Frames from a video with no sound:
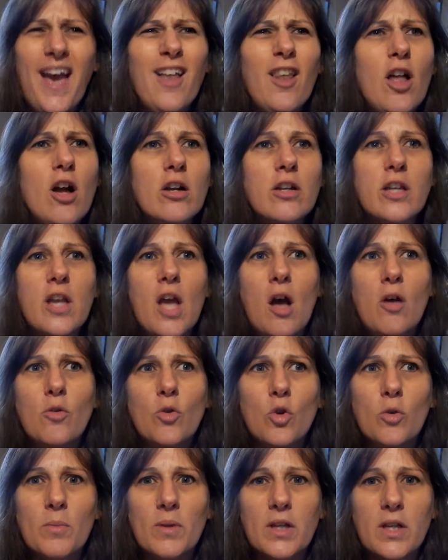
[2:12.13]
How long do y'all
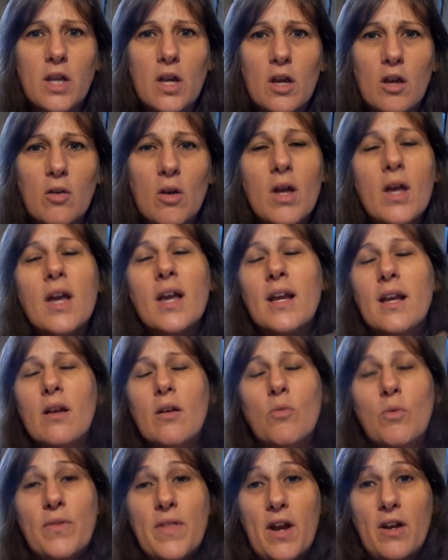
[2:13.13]
normally go
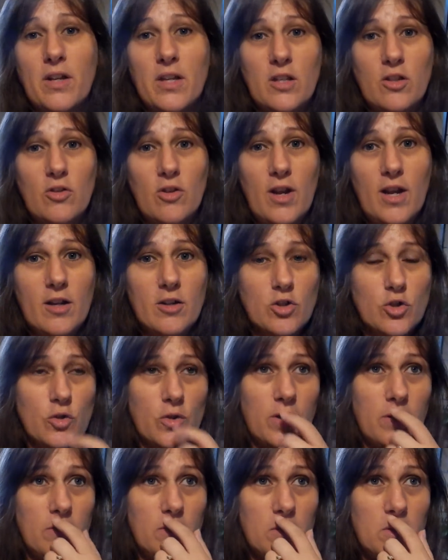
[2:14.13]
without getting your hair
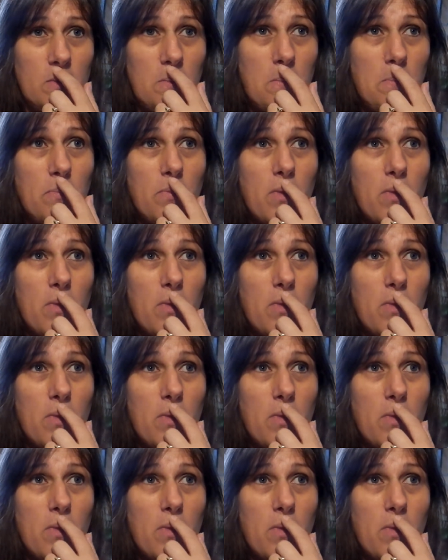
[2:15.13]
trimmed?